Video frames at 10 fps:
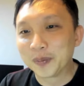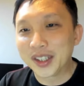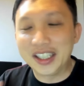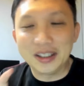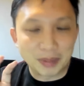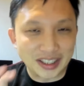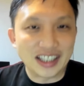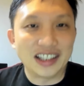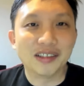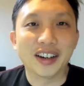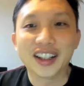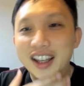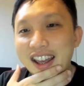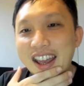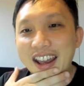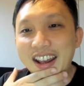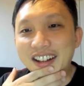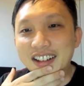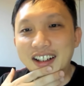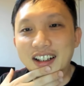in Medini, right? And
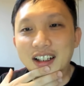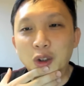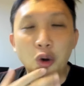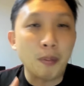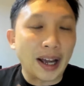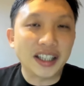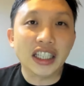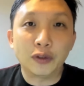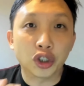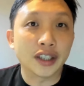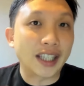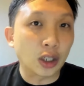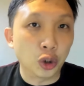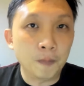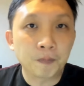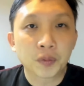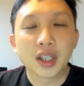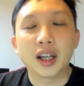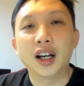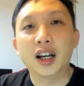loan buyer, if you're going to take loan,
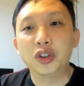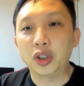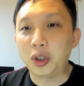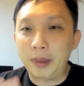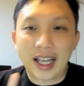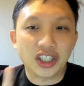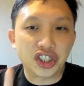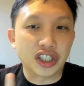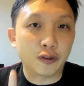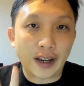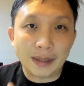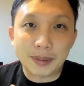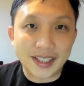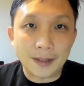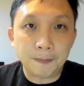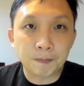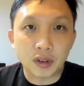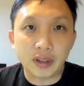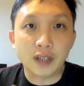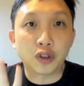you have to pay additional 5%,
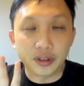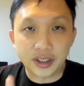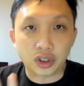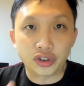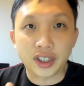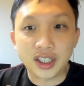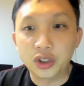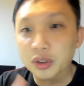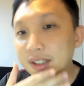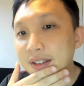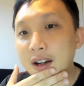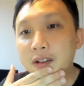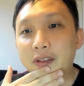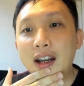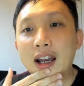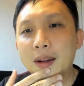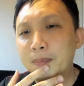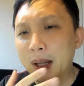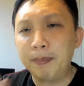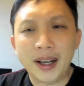right, for these contractor units, right?
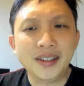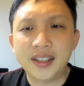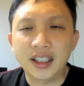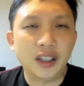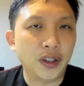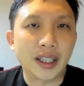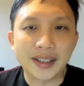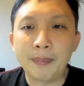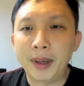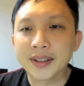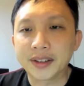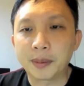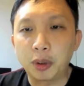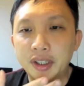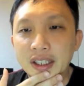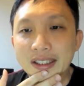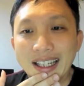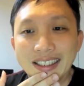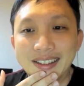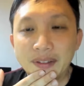But banks can give you, some banks are supporting
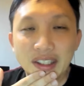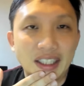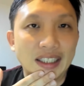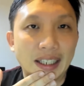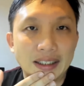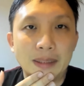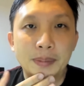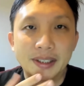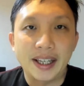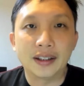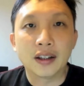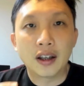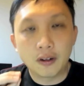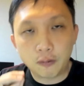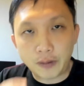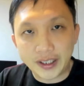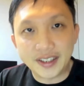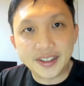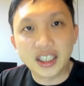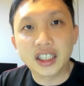70, 90%
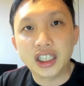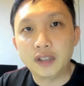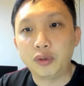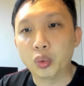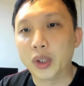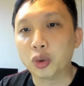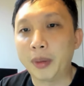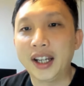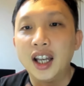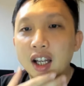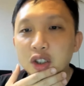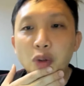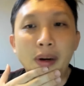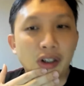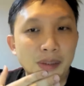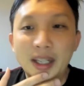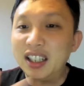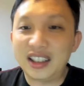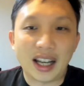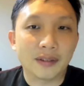financing if you want to buy. So Macrolink
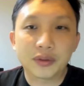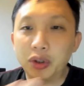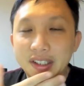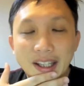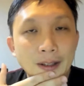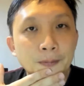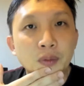Medini, yeah. So again,